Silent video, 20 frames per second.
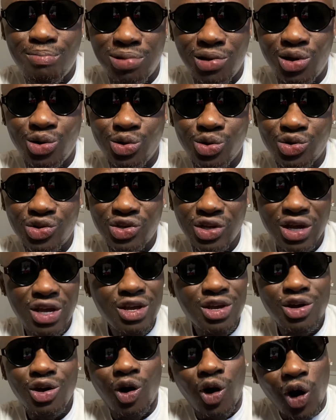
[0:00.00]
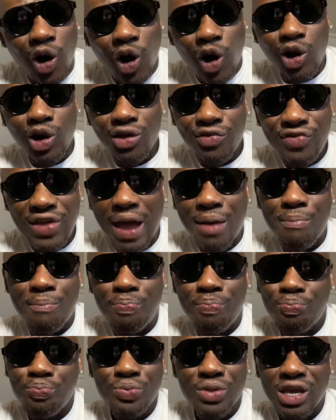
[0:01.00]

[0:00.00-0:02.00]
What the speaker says: blows, all of that